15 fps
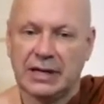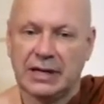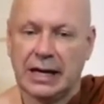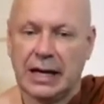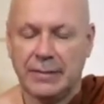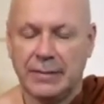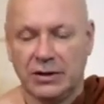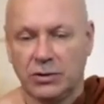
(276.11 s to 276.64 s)

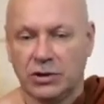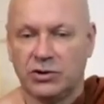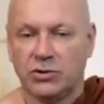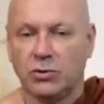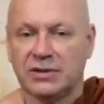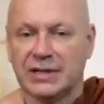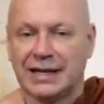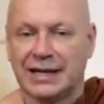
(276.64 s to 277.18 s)
You're
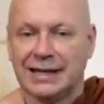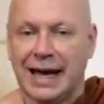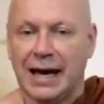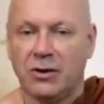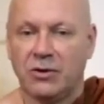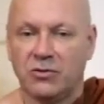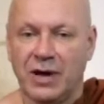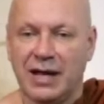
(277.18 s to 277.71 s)
doing that
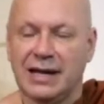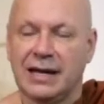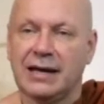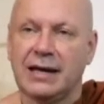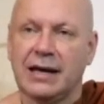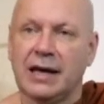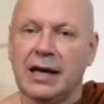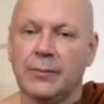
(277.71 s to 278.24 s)
now
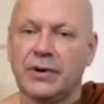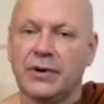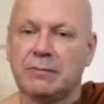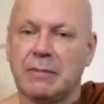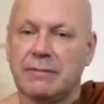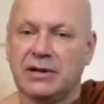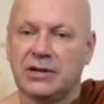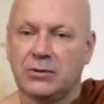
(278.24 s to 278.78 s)
already, but
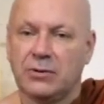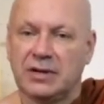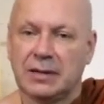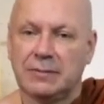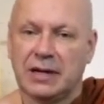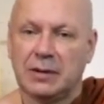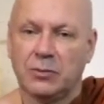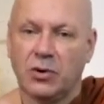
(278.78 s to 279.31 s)
maybe do it a
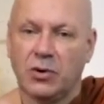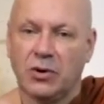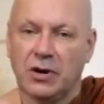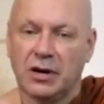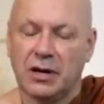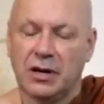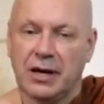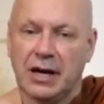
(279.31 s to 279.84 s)
bit more.